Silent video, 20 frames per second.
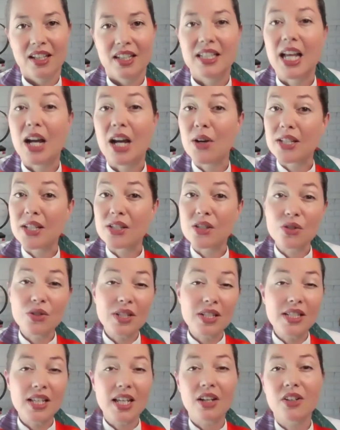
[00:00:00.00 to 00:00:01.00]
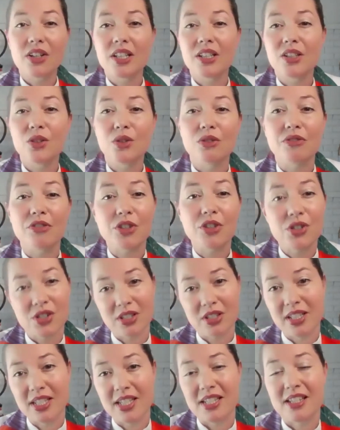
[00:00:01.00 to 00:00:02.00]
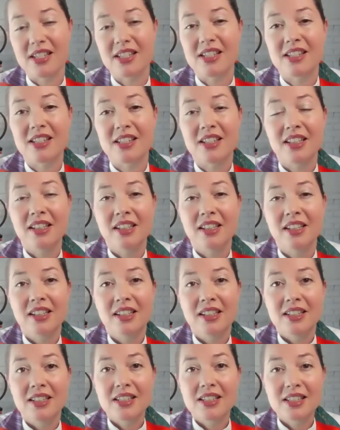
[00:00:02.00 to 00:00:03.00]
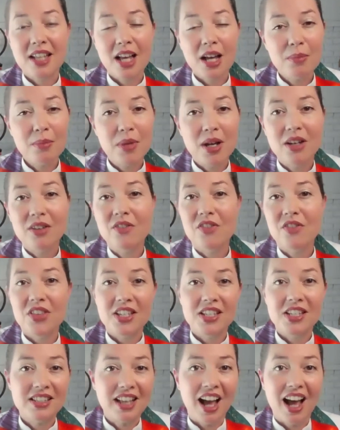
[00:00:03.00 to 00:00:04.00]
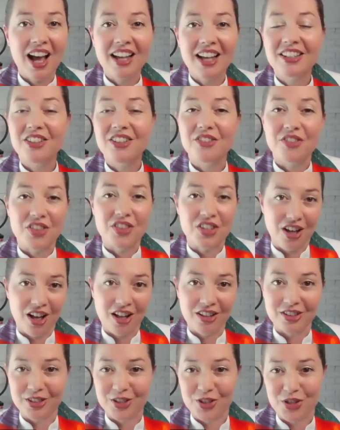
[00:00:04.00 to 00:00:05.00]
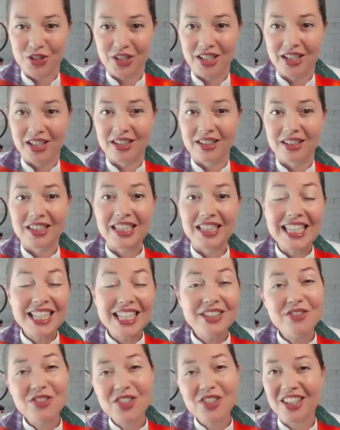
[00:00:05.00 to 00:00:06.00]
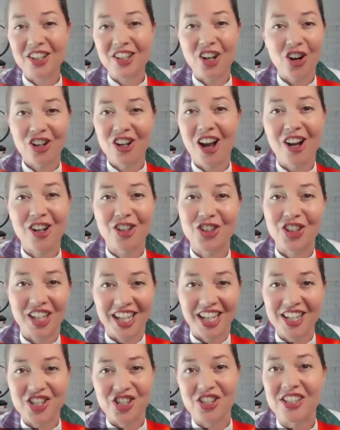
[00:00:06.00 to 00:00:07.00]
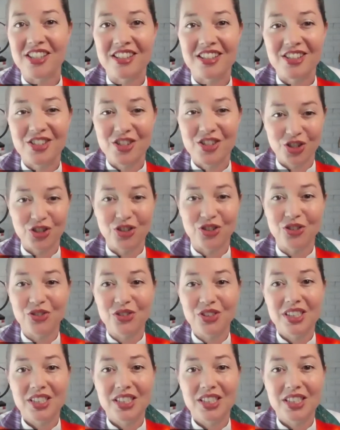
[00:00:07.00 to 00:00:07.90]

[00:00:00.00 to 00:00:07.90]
Now, as Unitarian Universalists, some of this kind of theology lives in our congregations too.